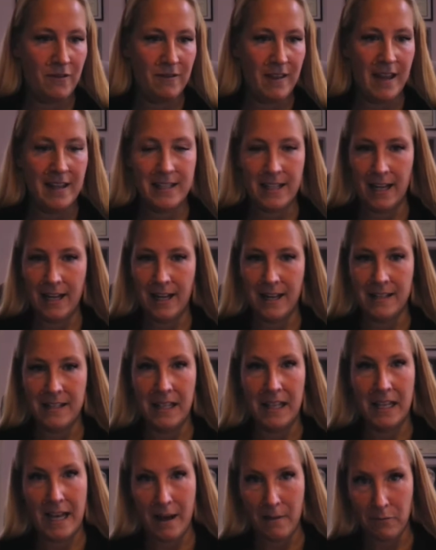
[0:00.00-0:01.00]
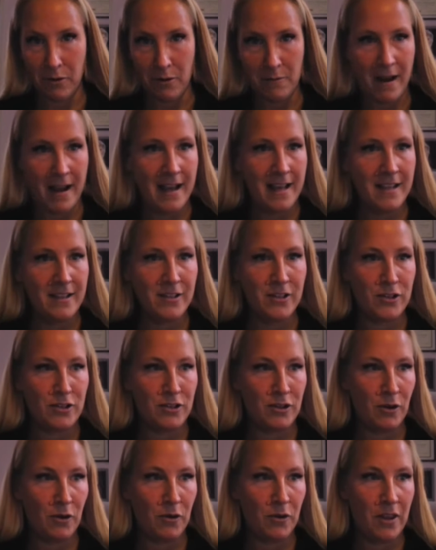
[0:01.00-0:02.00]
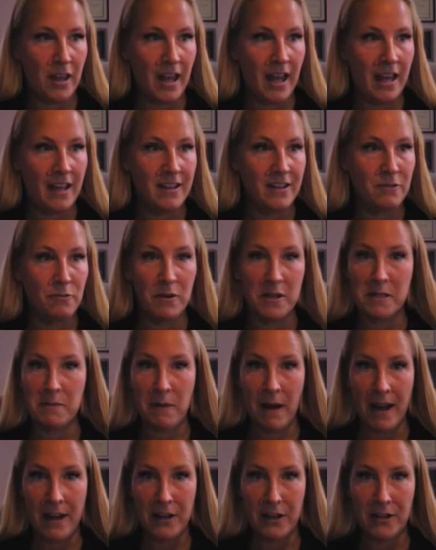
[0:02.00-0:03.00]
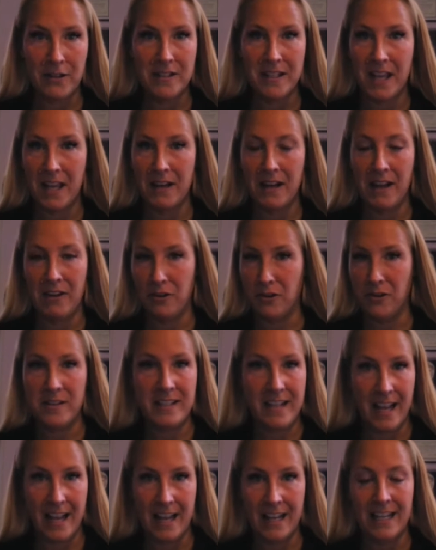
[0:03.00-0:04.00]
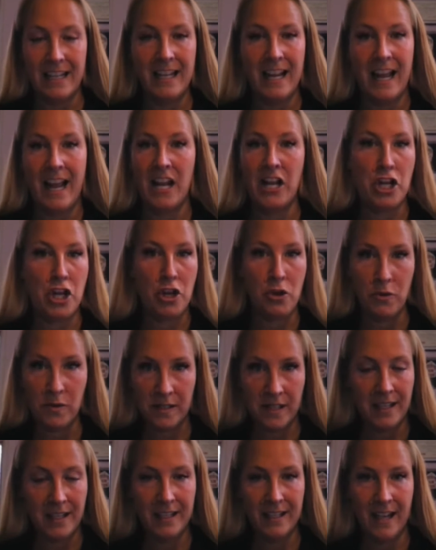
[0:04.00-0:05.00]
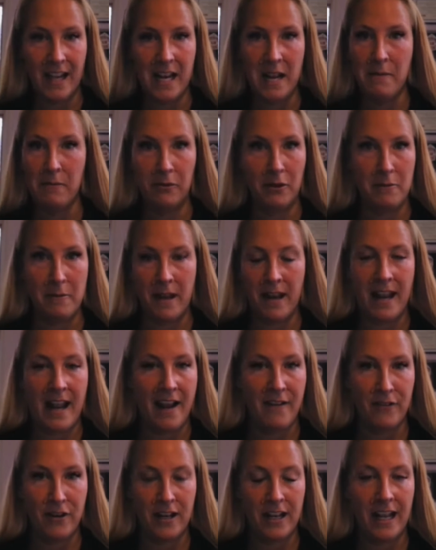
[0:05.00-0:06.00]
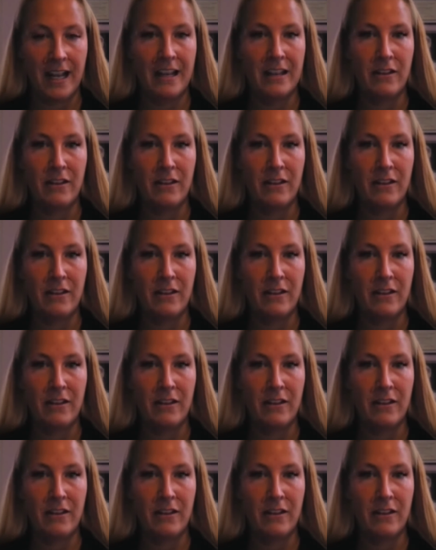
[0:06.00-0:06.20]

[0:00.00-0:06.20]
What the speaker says: that data isn't compromised, so that responders can understand it and use it and implement it every day